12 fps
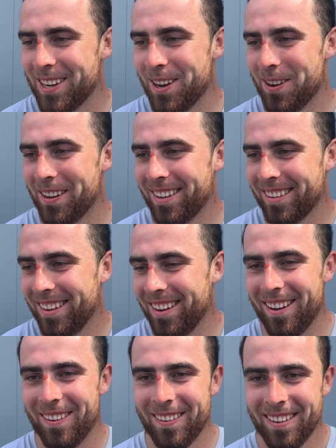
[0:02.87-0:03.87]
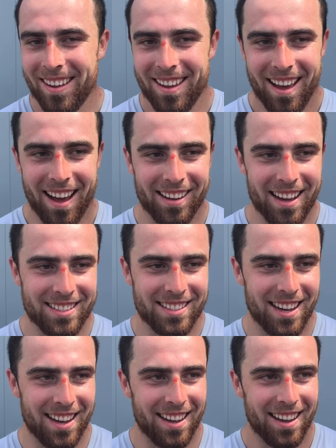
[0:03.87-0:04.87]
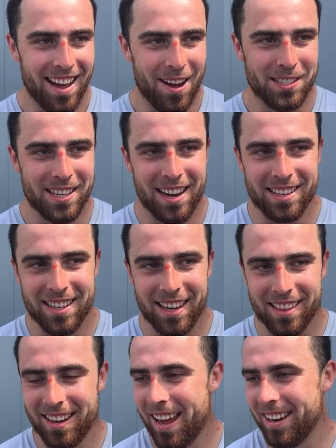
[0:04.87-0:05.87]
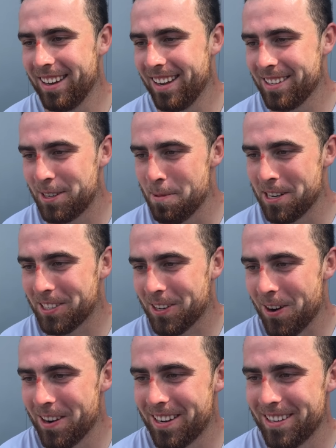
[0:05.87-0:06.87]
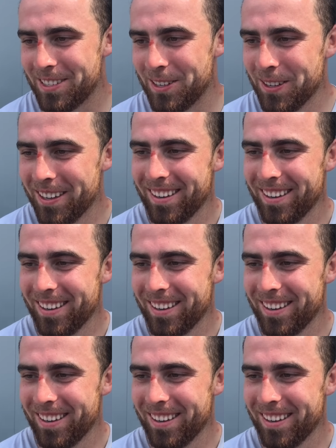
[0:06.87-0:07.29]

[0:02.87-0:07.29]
So, you know, I guess I was saying it's like the Nate Diaz, too much scar tissue.